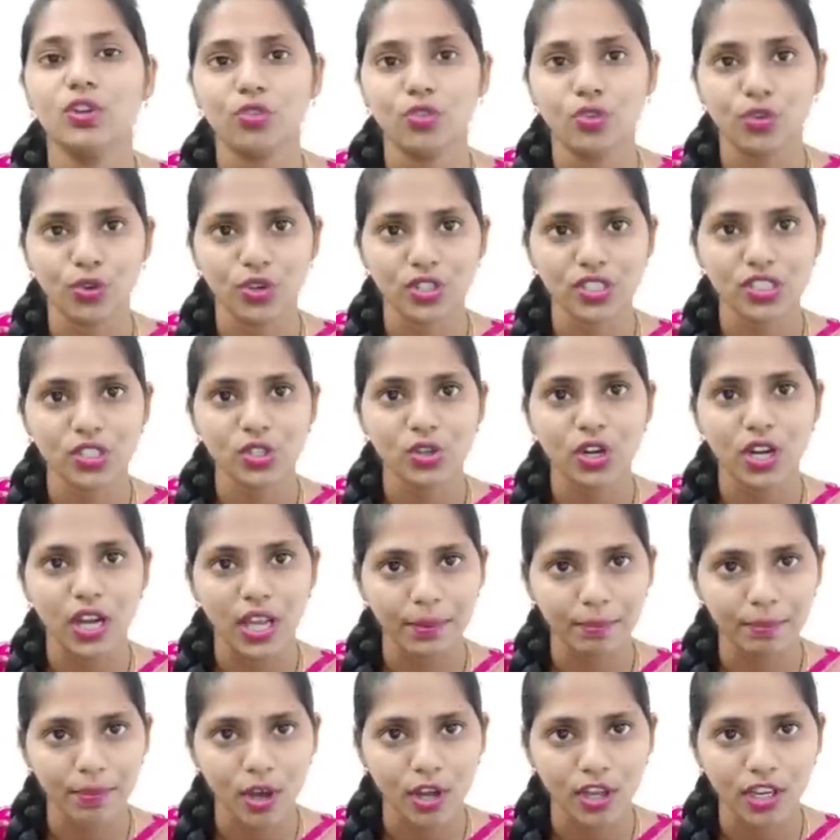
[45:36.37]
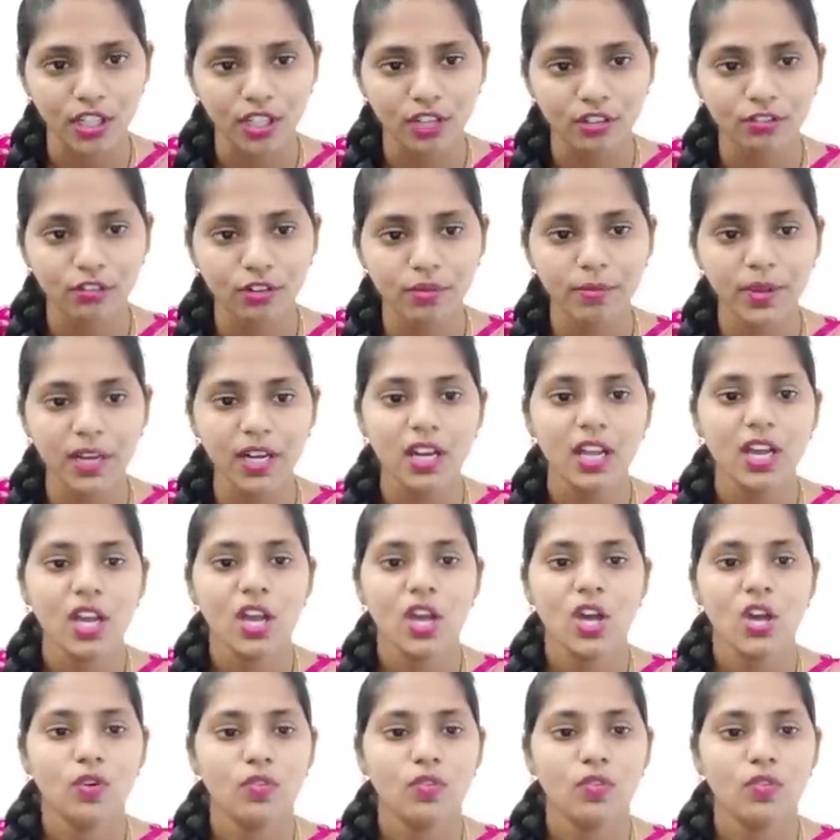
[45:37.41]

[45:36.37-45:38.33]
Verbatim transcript: They are focusing on empowering of women.